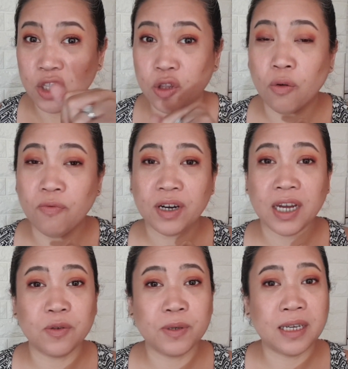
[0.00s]
don't
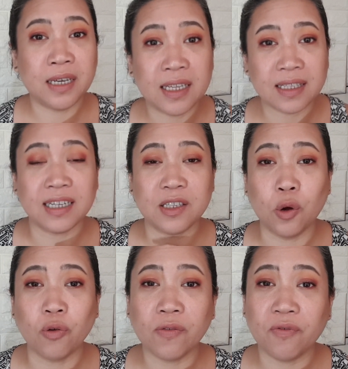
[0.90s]
forget to hit that
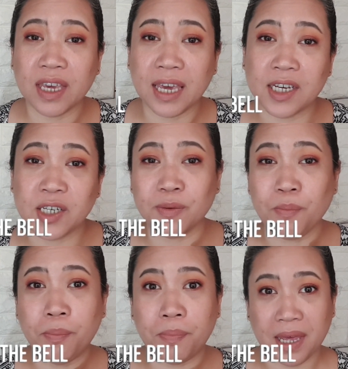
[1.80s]
notification
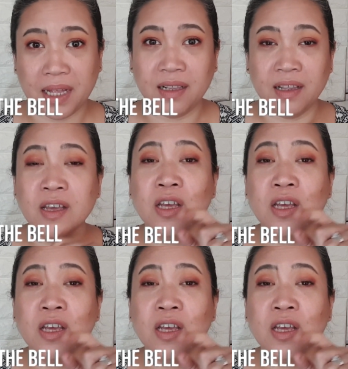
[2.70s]
bell